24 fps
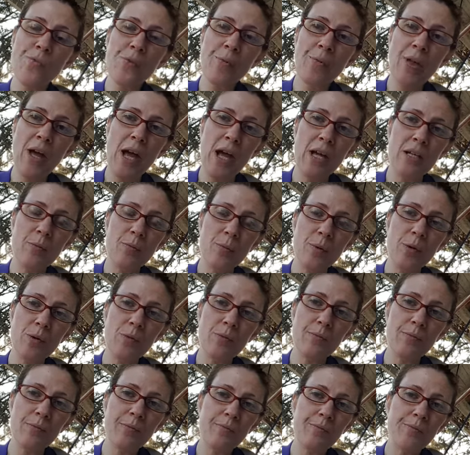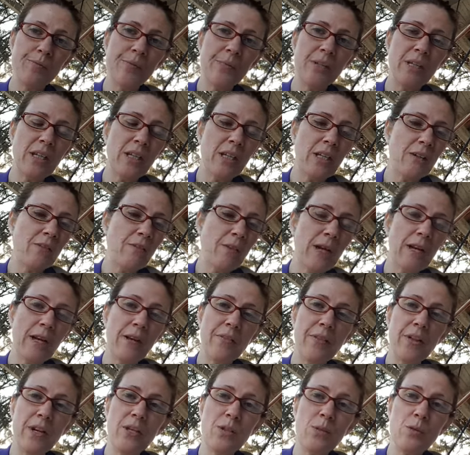from the hospital, he found
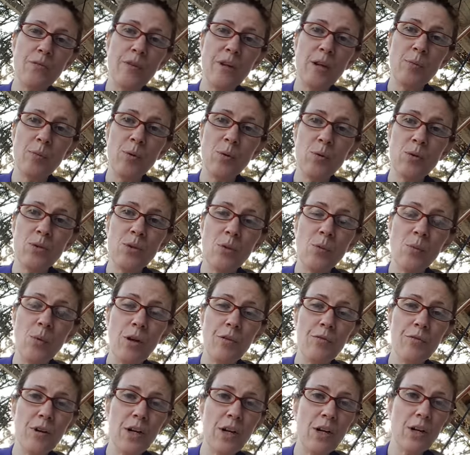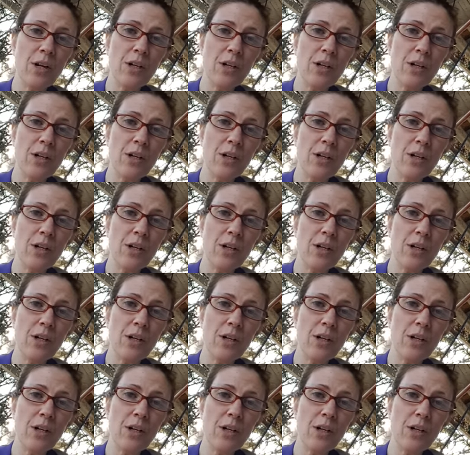out that his family was on welfare,